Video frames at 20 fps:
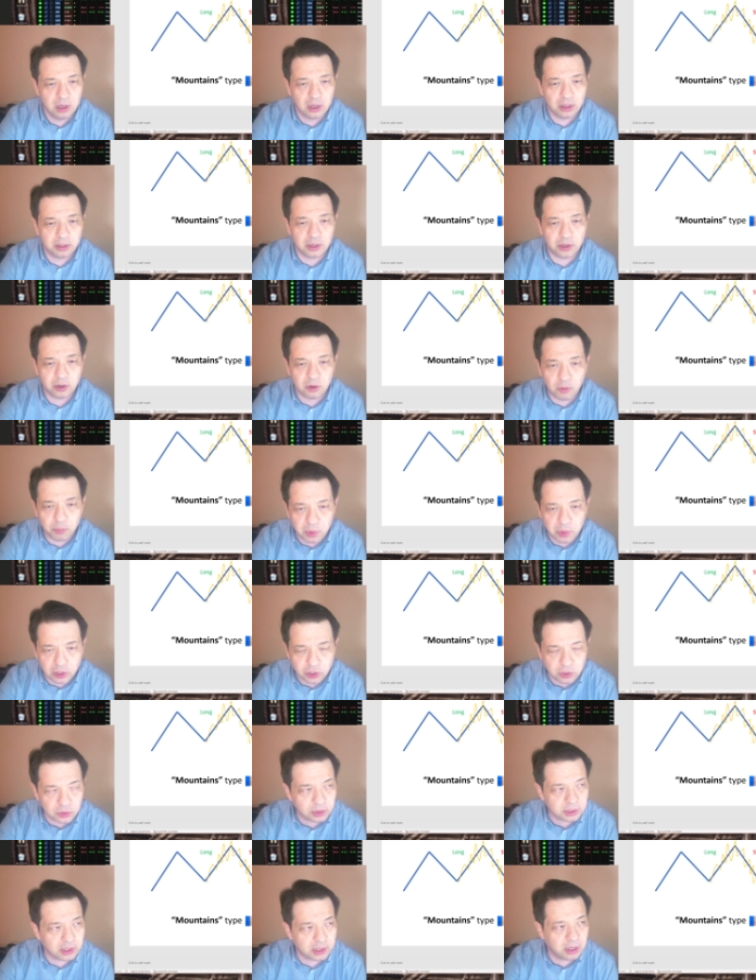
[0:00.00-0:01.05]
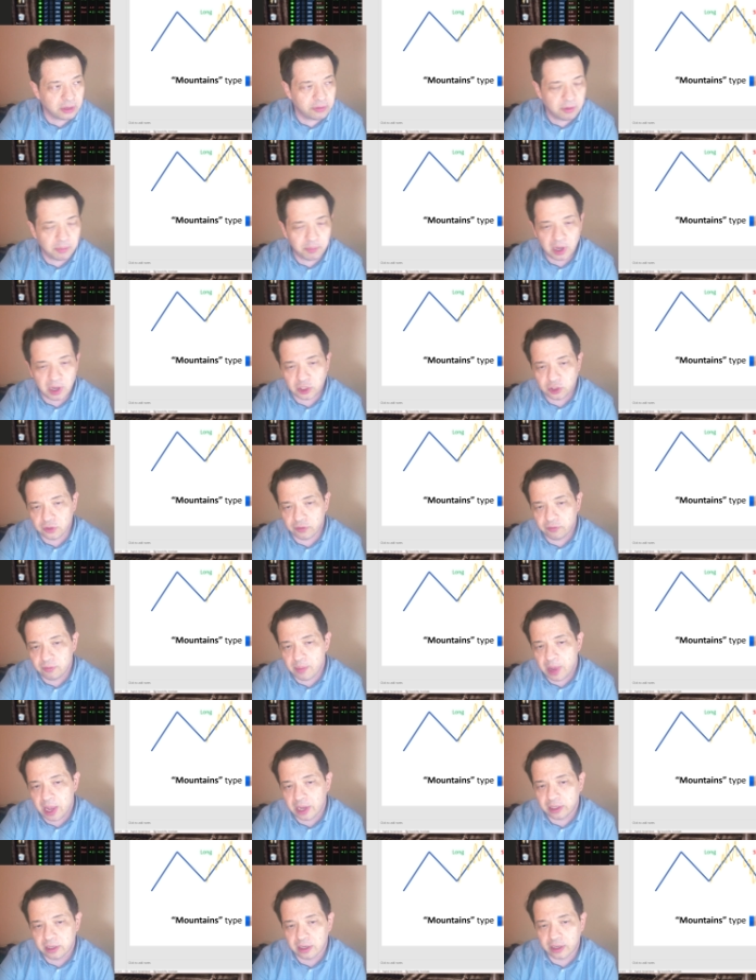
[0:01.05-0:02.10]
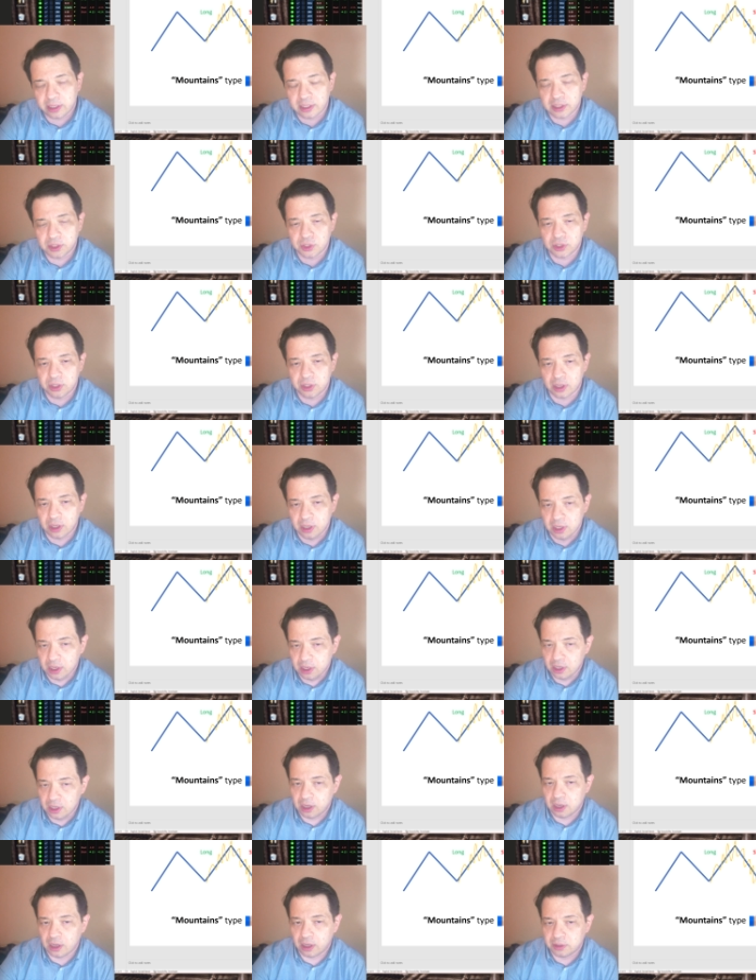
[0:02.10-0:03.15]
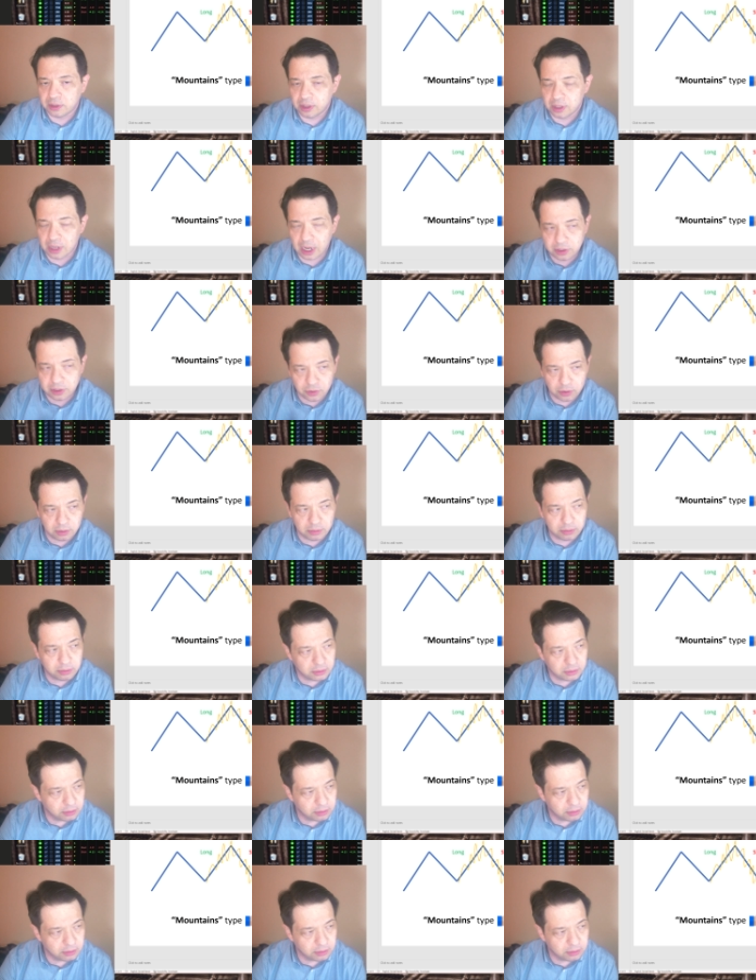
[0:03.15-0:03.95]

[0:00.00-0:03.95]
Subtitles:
data compression as kind of a passion of mine, and I can see the lateral